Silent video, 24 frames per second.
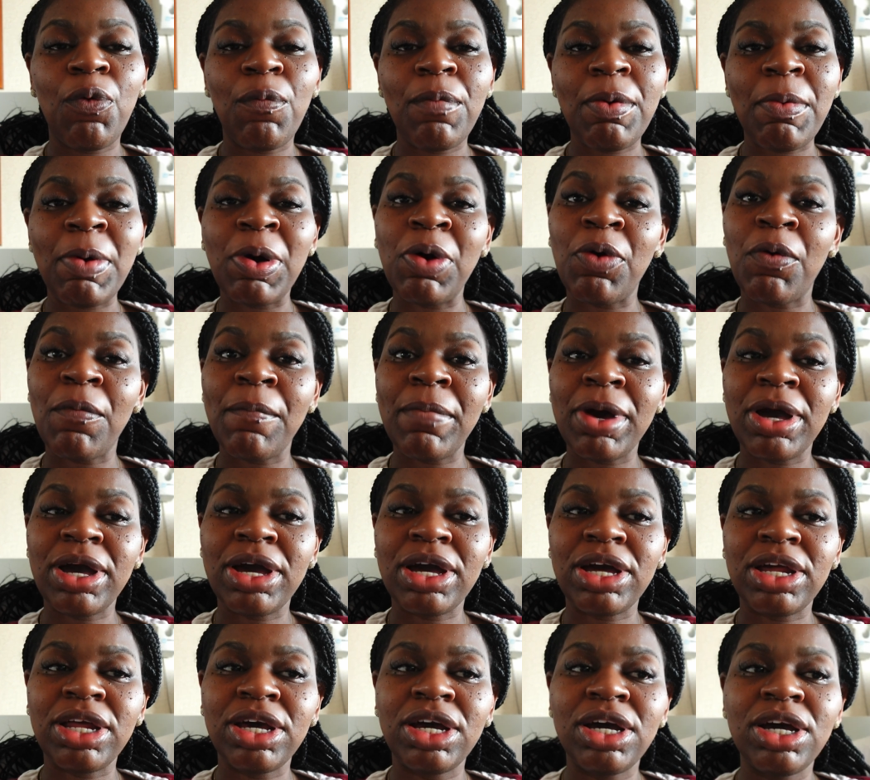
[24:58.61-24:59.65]
in my own
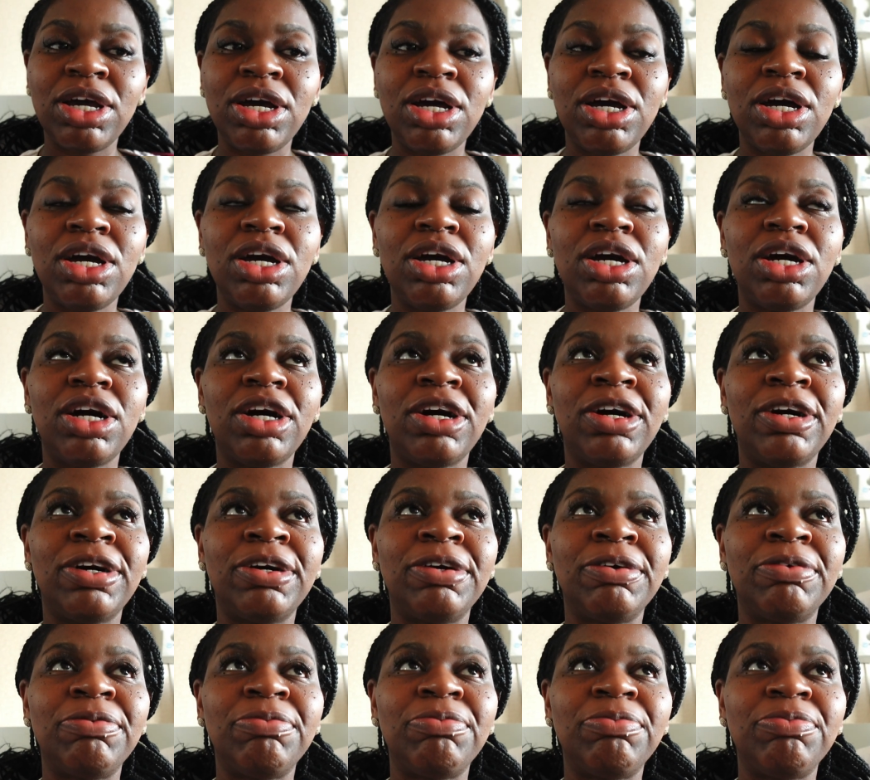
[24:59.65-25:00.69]
bed, um,